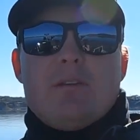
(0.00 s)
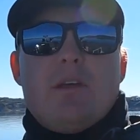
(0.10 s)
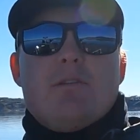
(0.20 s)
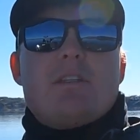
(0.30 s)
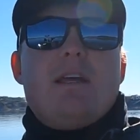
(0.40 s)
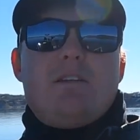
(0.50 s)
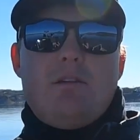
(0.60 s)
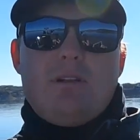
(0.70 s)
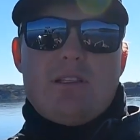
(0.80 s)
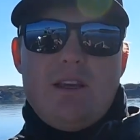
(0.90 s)
So stay
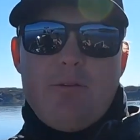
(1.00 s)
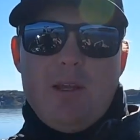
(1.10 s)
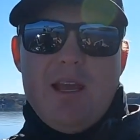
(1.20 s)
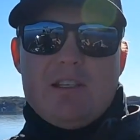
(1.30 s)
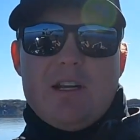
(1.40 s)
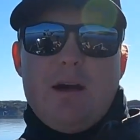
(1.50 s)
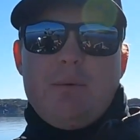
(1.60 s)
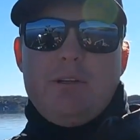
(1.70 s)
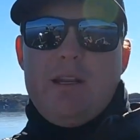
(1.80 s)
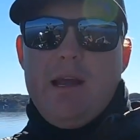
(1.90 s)
tuned. Let's see if we can catch a
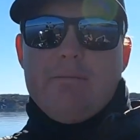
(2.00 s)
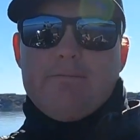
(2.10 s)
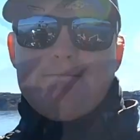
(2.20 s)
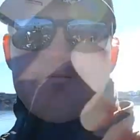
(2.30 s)
couple today.